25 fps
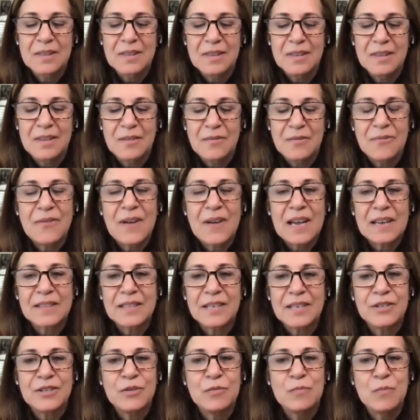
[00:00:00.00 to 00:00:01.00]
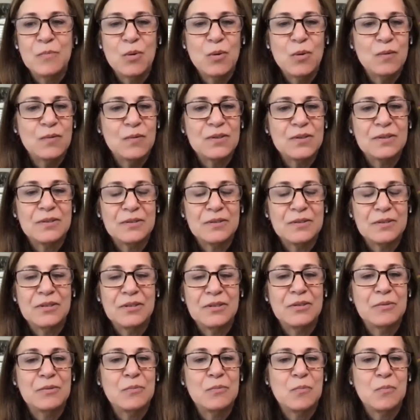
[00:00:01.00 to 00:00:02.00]
the fact that you moved
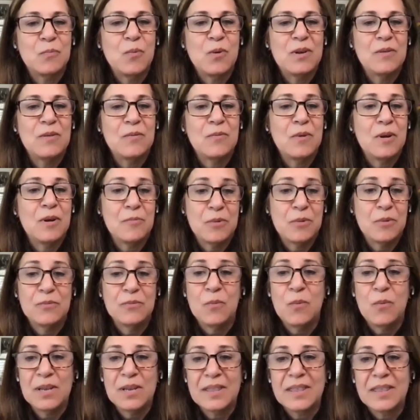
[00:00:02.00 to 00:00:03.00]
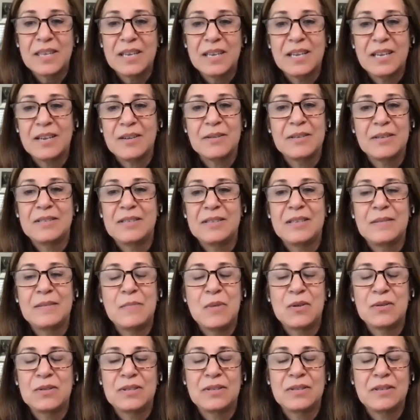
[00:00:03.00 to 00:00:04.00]
to what what would one think is the
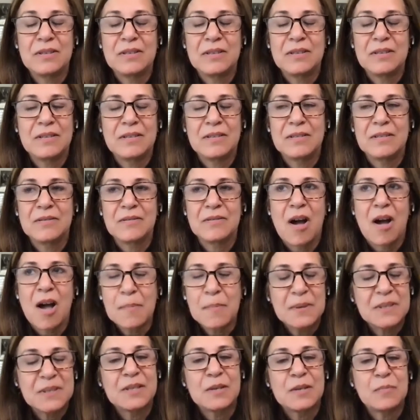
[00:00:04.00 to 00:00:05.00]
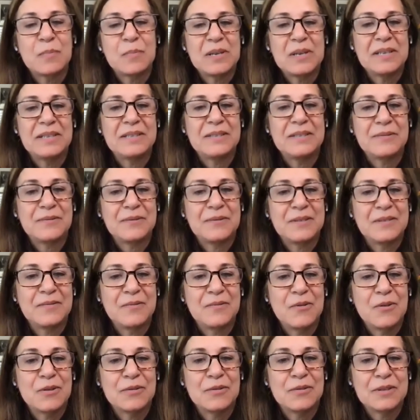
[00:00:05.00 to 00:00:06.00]
most opposite place
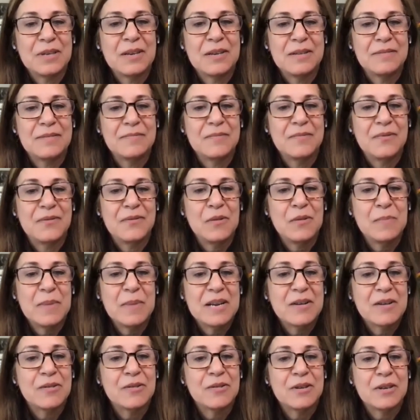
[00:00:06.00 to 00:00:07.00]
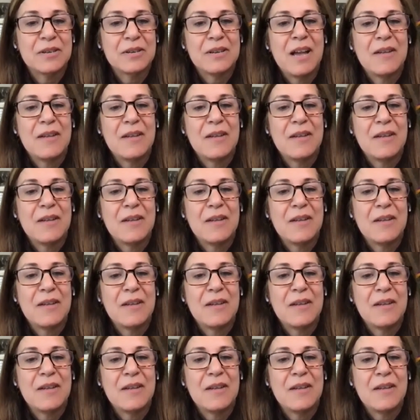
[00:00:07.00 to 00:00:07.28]
for a filmmaker to